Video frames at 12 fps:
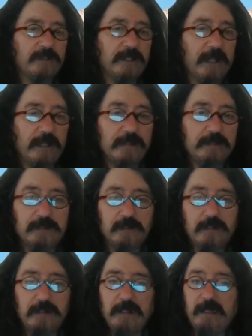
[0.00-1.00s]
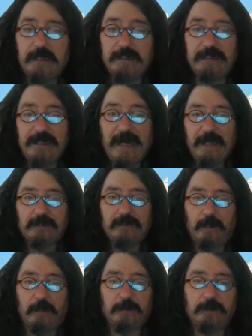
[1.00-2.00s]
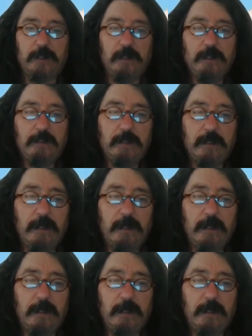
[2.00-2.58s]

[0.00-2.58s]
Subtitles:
says that culture